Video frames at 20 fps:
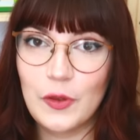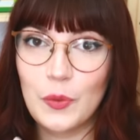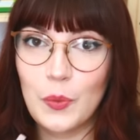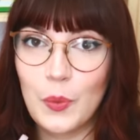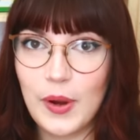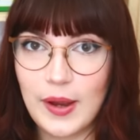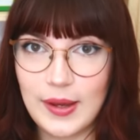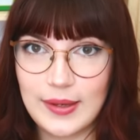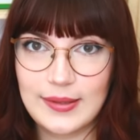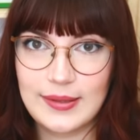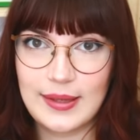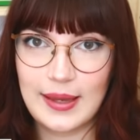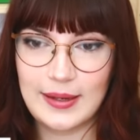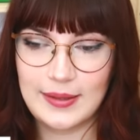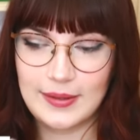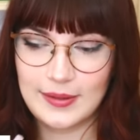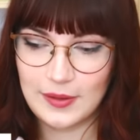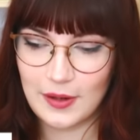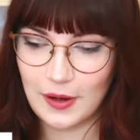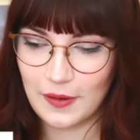for the worst
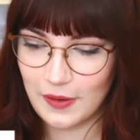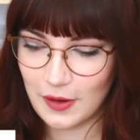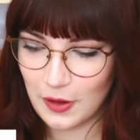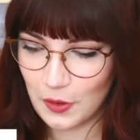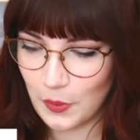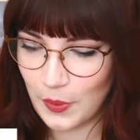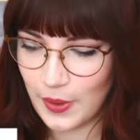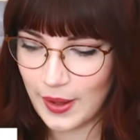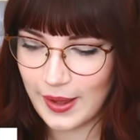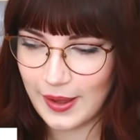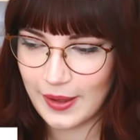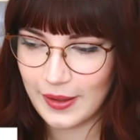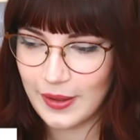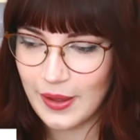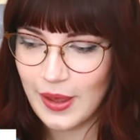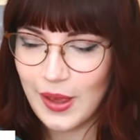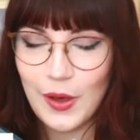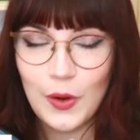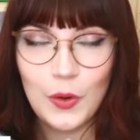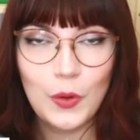case scenario
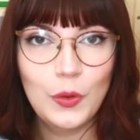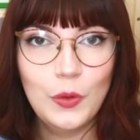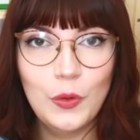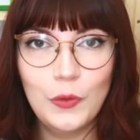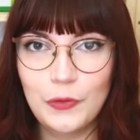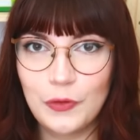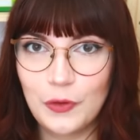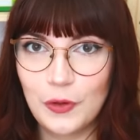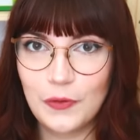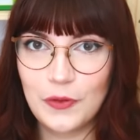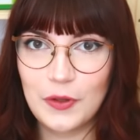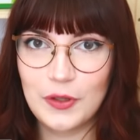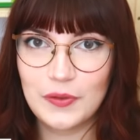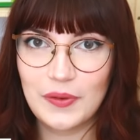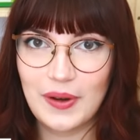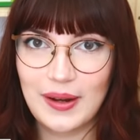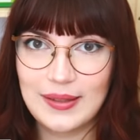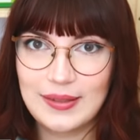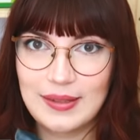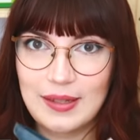where all four of
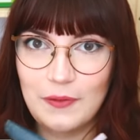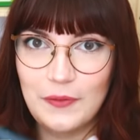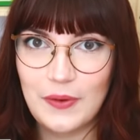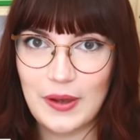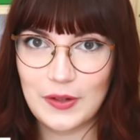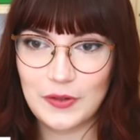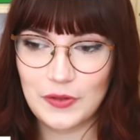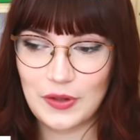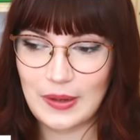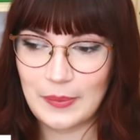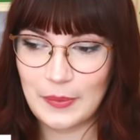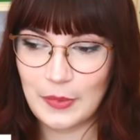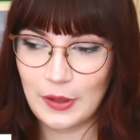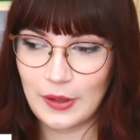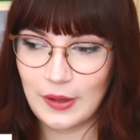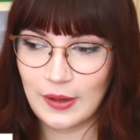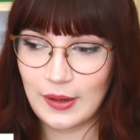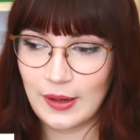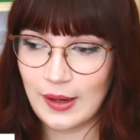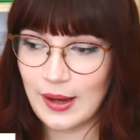those rats need vet
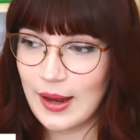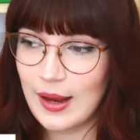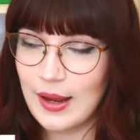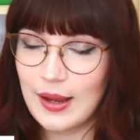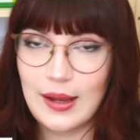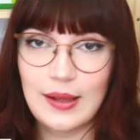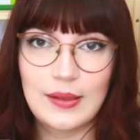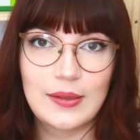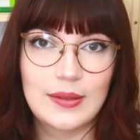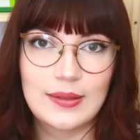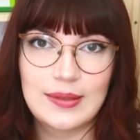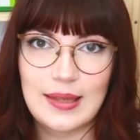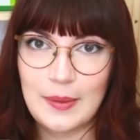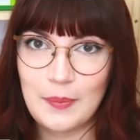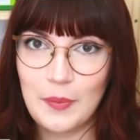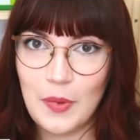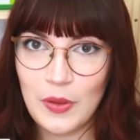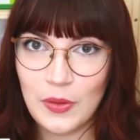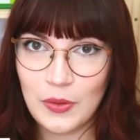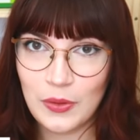treatment in the
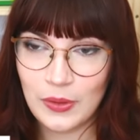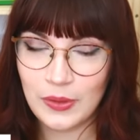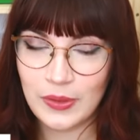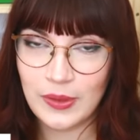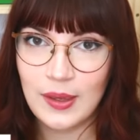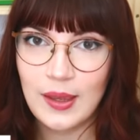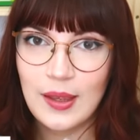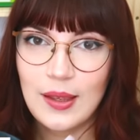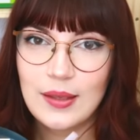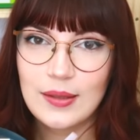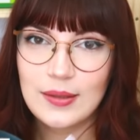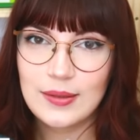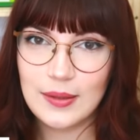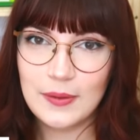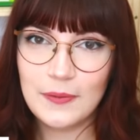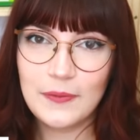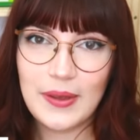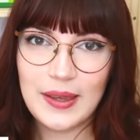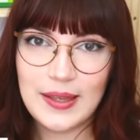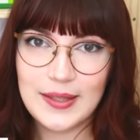same month.
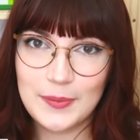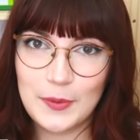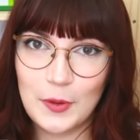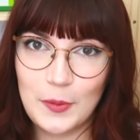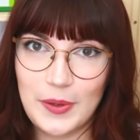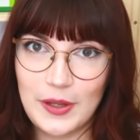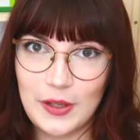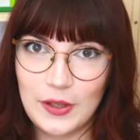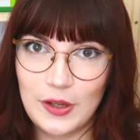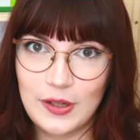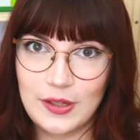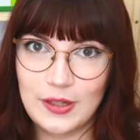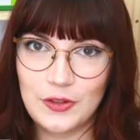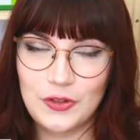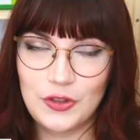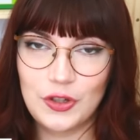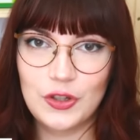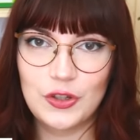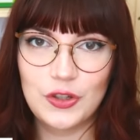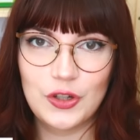Some vets will be good
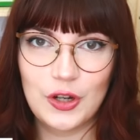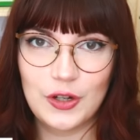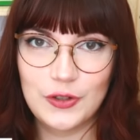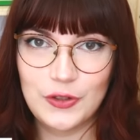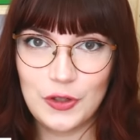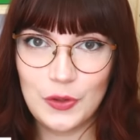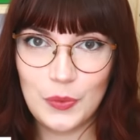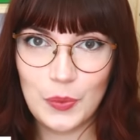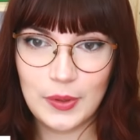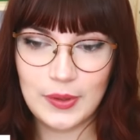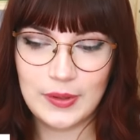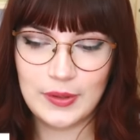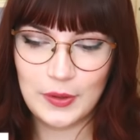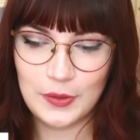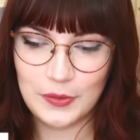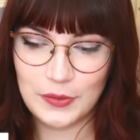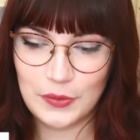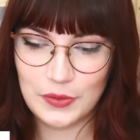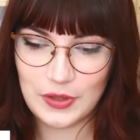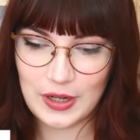and just charge you one
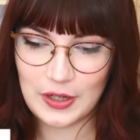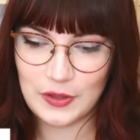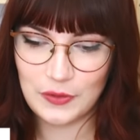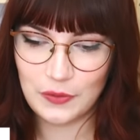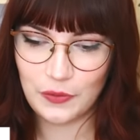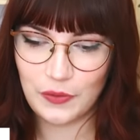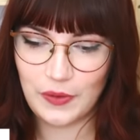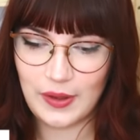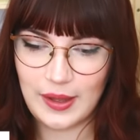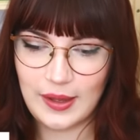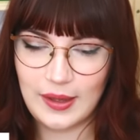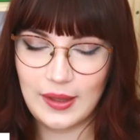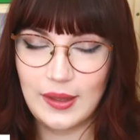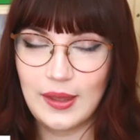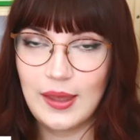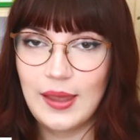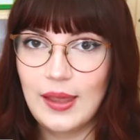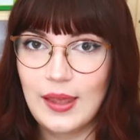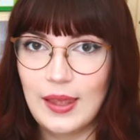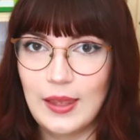consultation
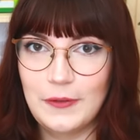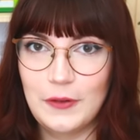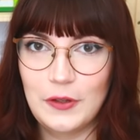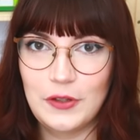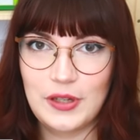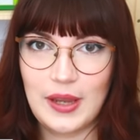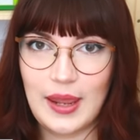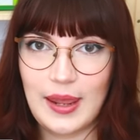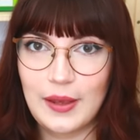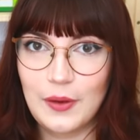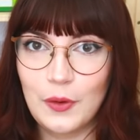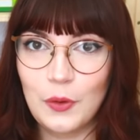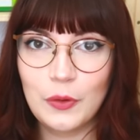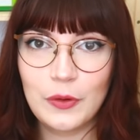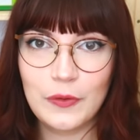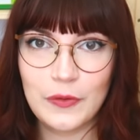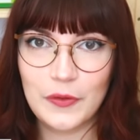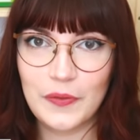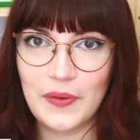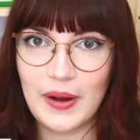fee if you take
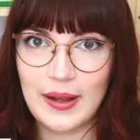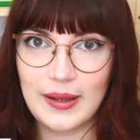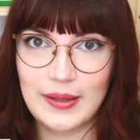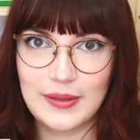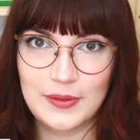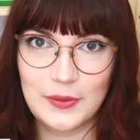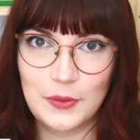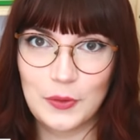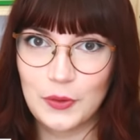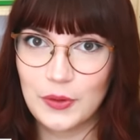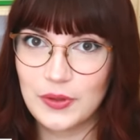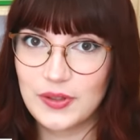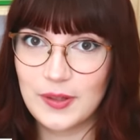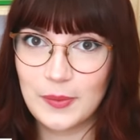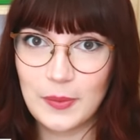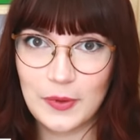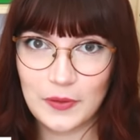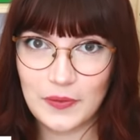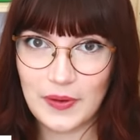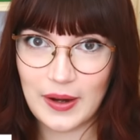all of the rats or
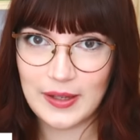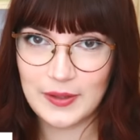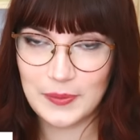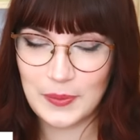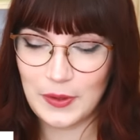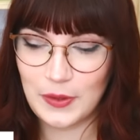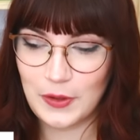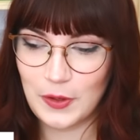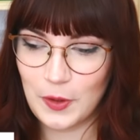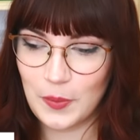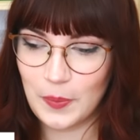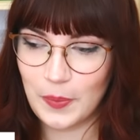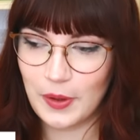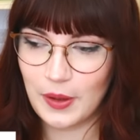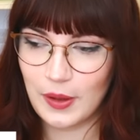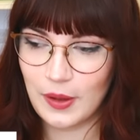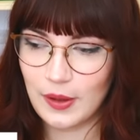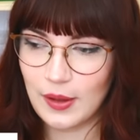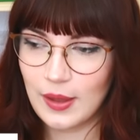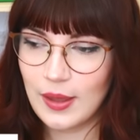some of the rats with you,
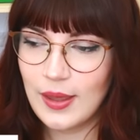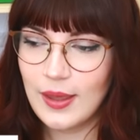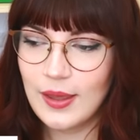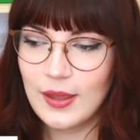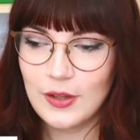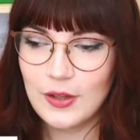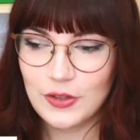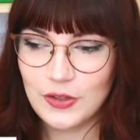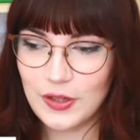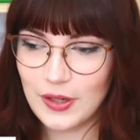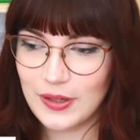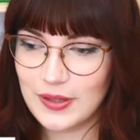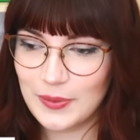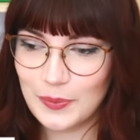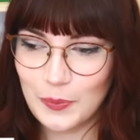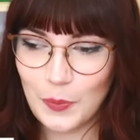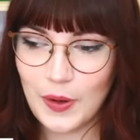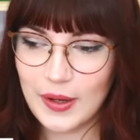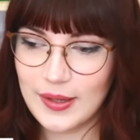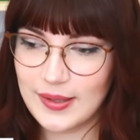but
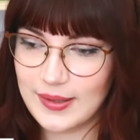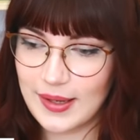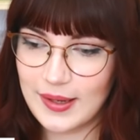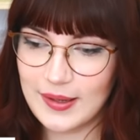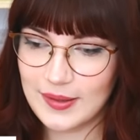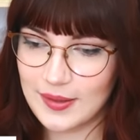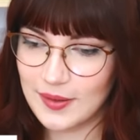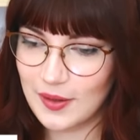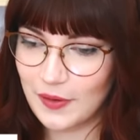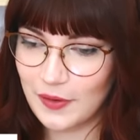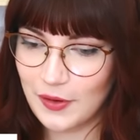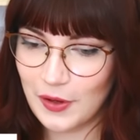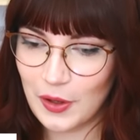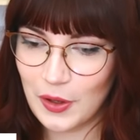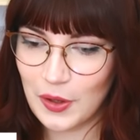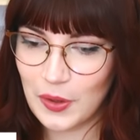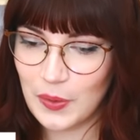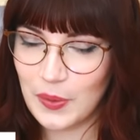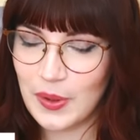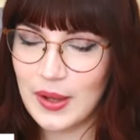just worst case
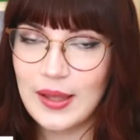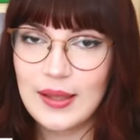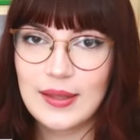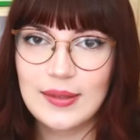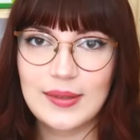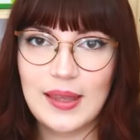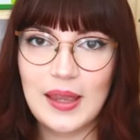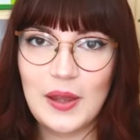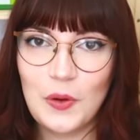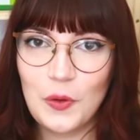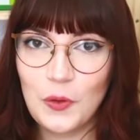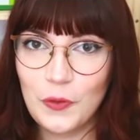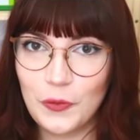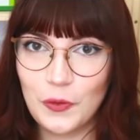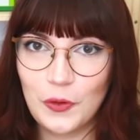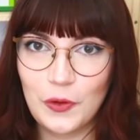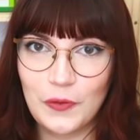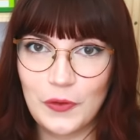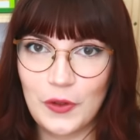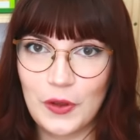scenario, say all
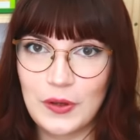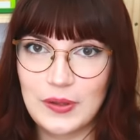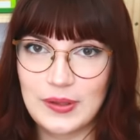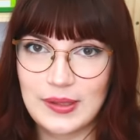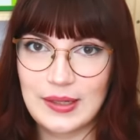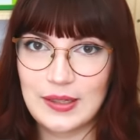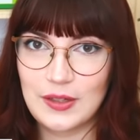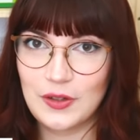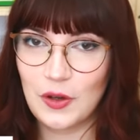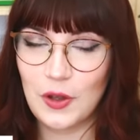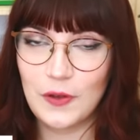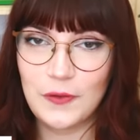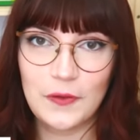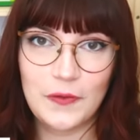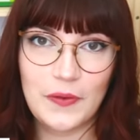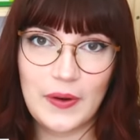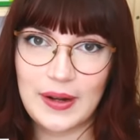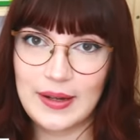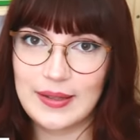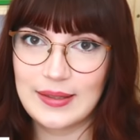four of those need to go
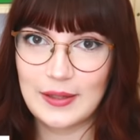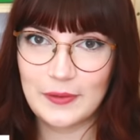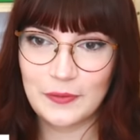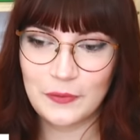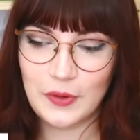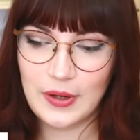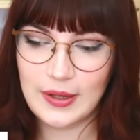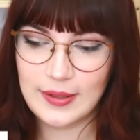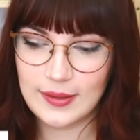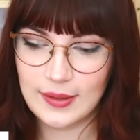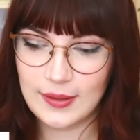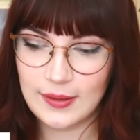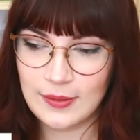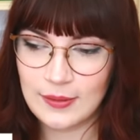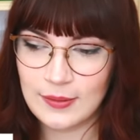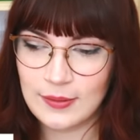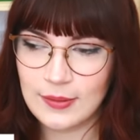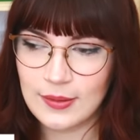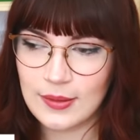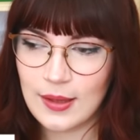for various different
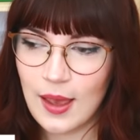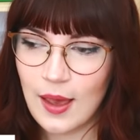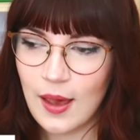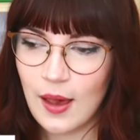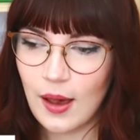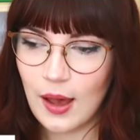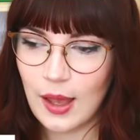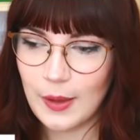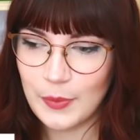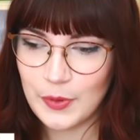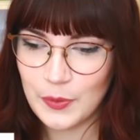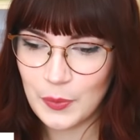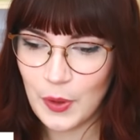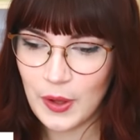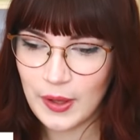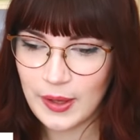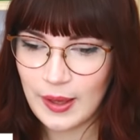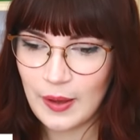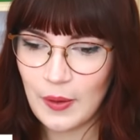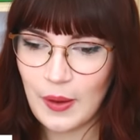reasons. I would
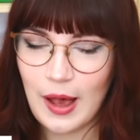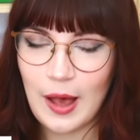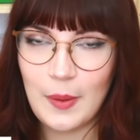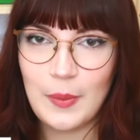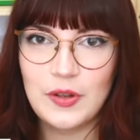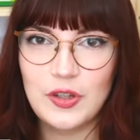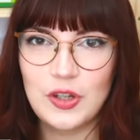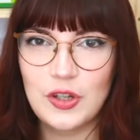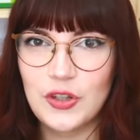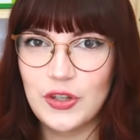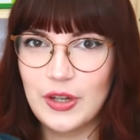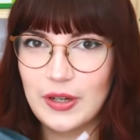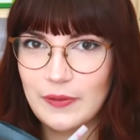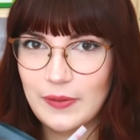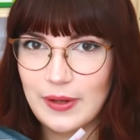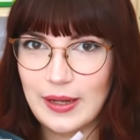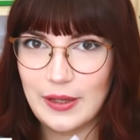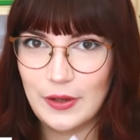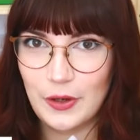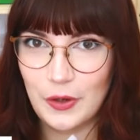work out how much it
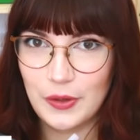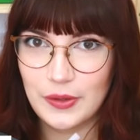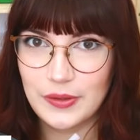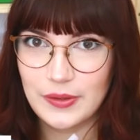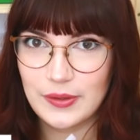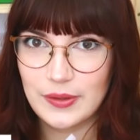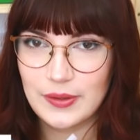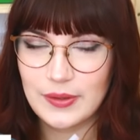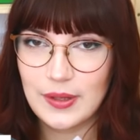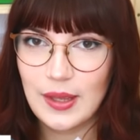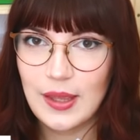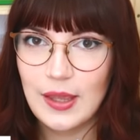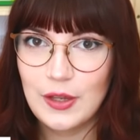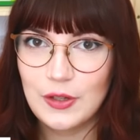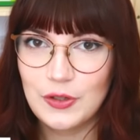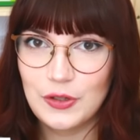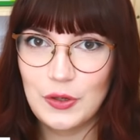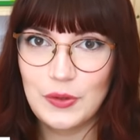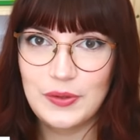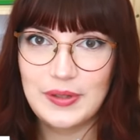generally costs
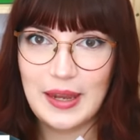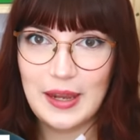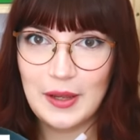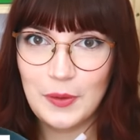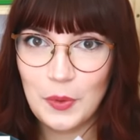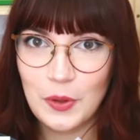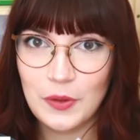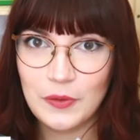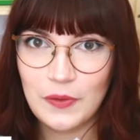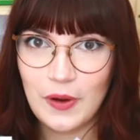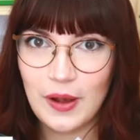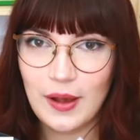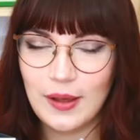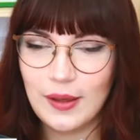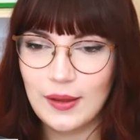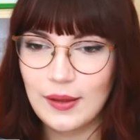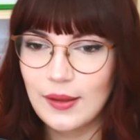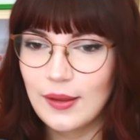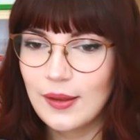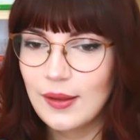to take one
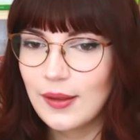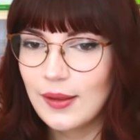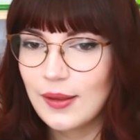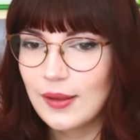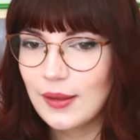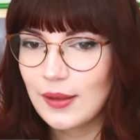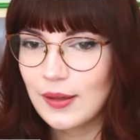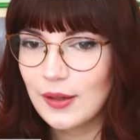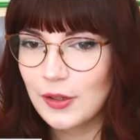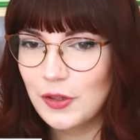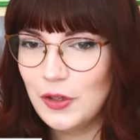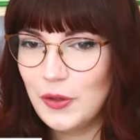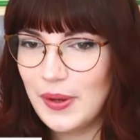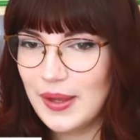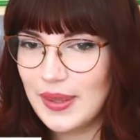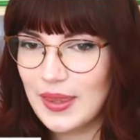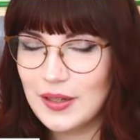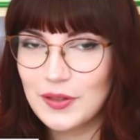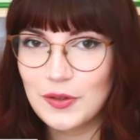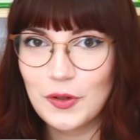rat. Can you
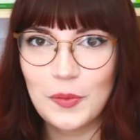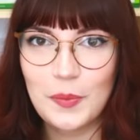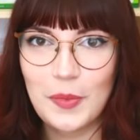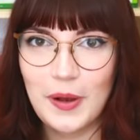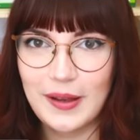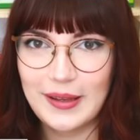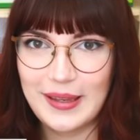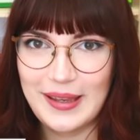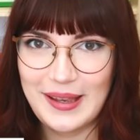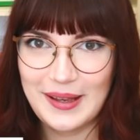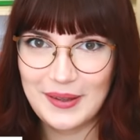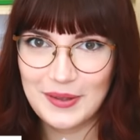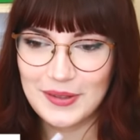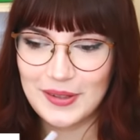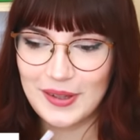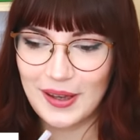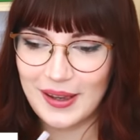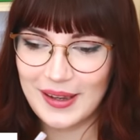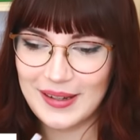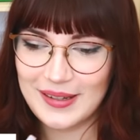hear that dog barking
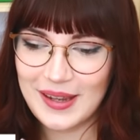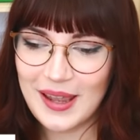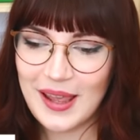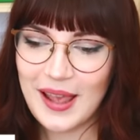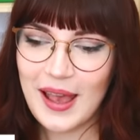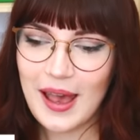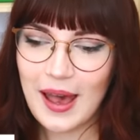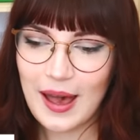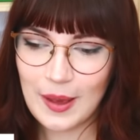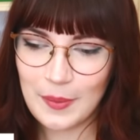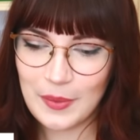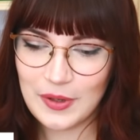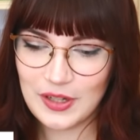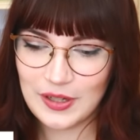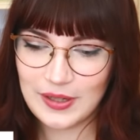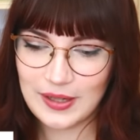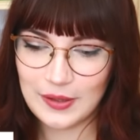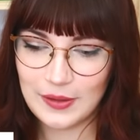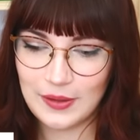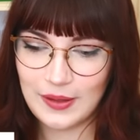outside? How much
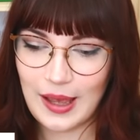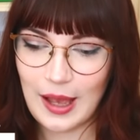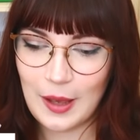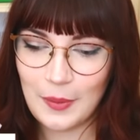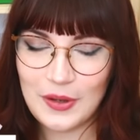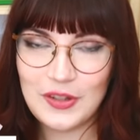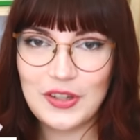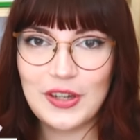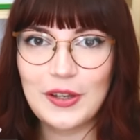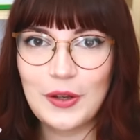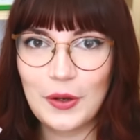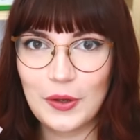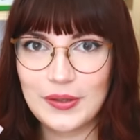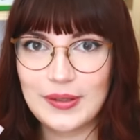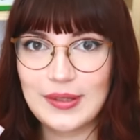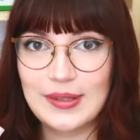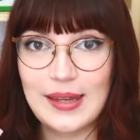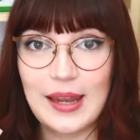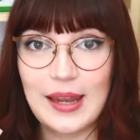it, how much it costs